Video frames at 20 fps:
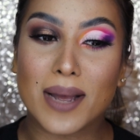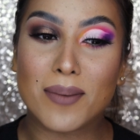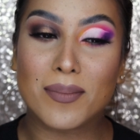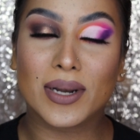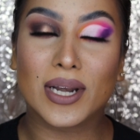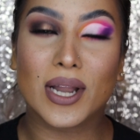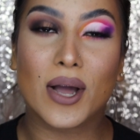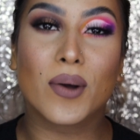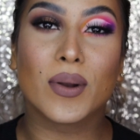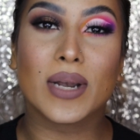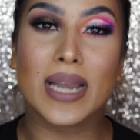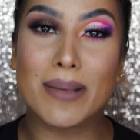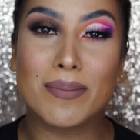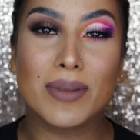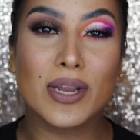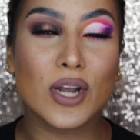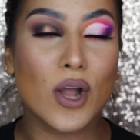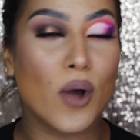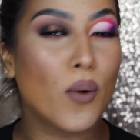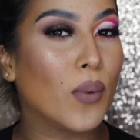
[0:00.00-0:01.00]
down below. Let
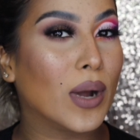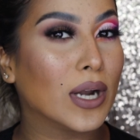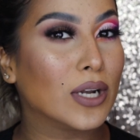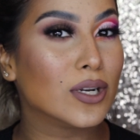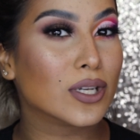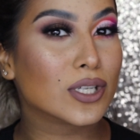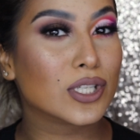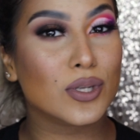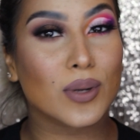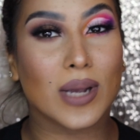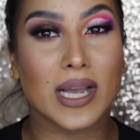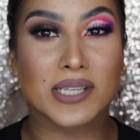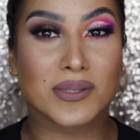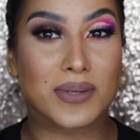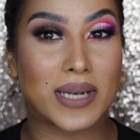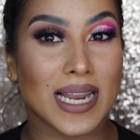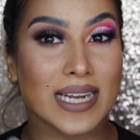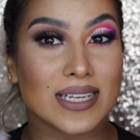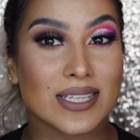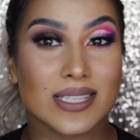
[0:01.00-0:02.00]
me know what looks you guys
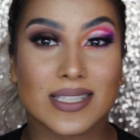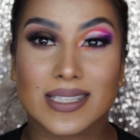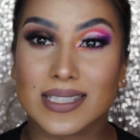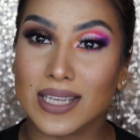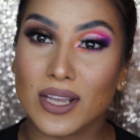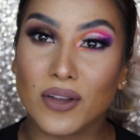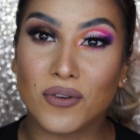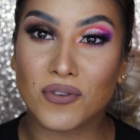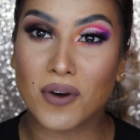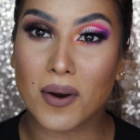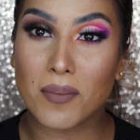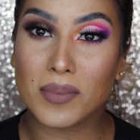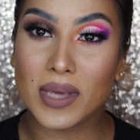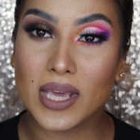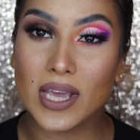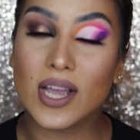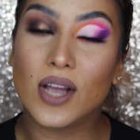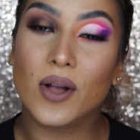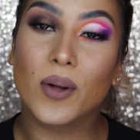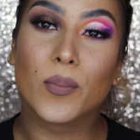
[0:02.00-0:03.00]
would like to see from
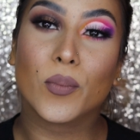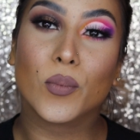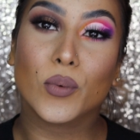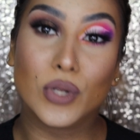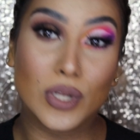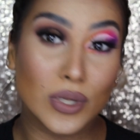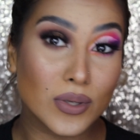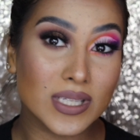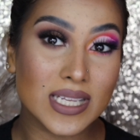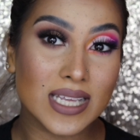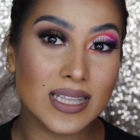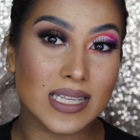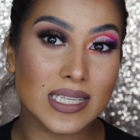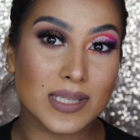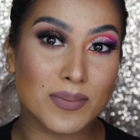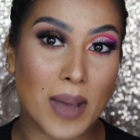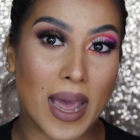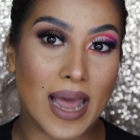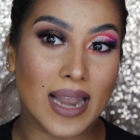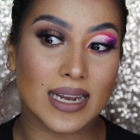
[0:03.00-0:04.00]
me using
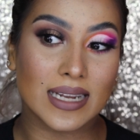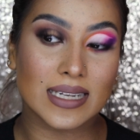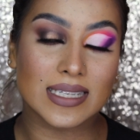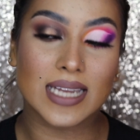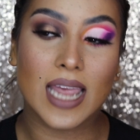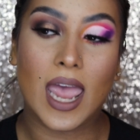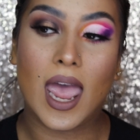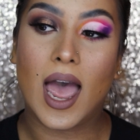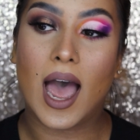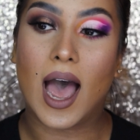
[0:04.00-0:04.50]
this palette.